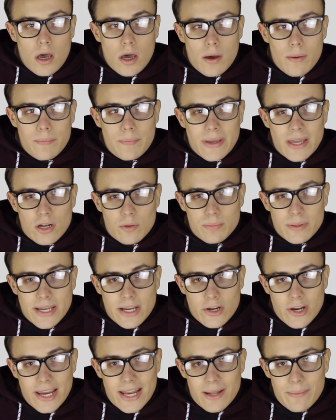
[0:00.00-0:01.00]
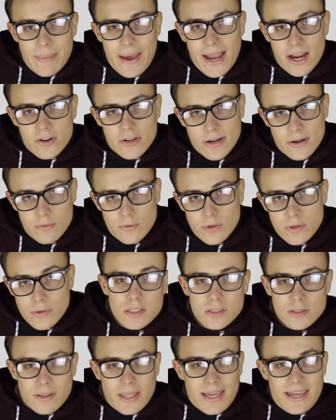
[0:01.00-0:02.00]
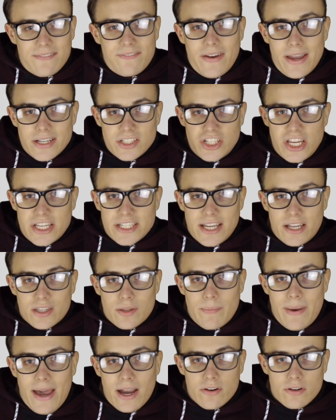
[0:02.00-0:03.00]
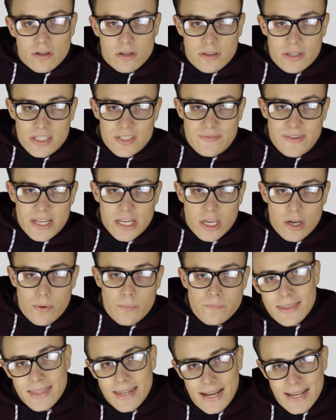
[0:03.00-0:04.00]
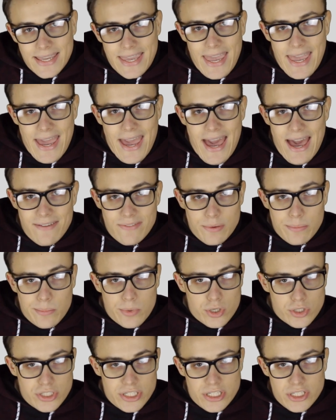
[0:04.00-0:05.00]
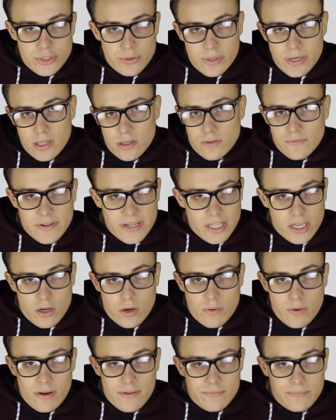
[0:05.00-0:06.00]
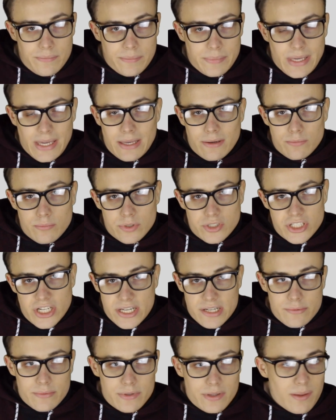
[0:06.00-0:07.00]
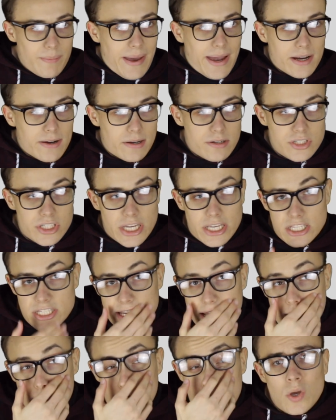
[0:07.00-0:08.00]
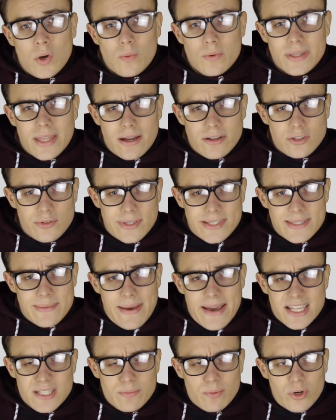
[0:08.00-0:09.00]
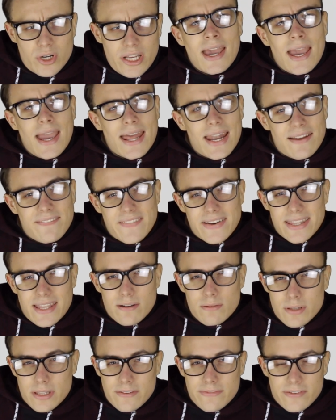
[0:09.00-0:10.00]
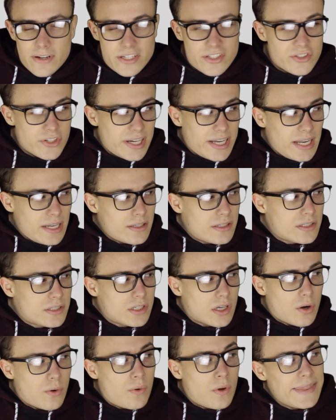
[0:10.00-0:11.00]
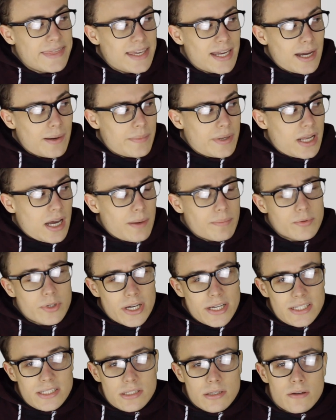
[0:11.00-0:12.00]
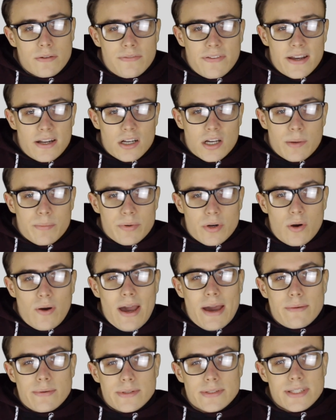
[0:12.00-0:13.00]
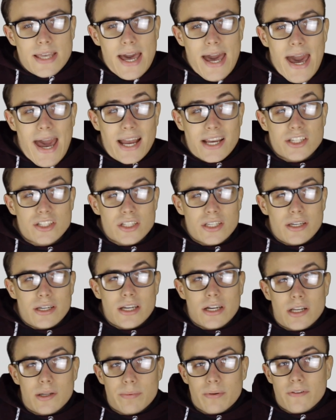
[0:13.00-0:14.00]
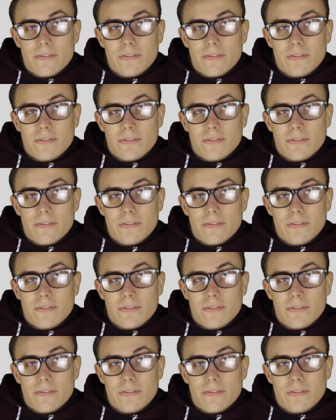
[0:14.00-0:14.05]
a piano player in a background. So like, if I change out the background of this video, then I can't have it merge into another video of me with the background changed out without doing some exporting, and I find that really frustrating. So I think I'm going to upgrade to Final Cut Pro. I was actually going to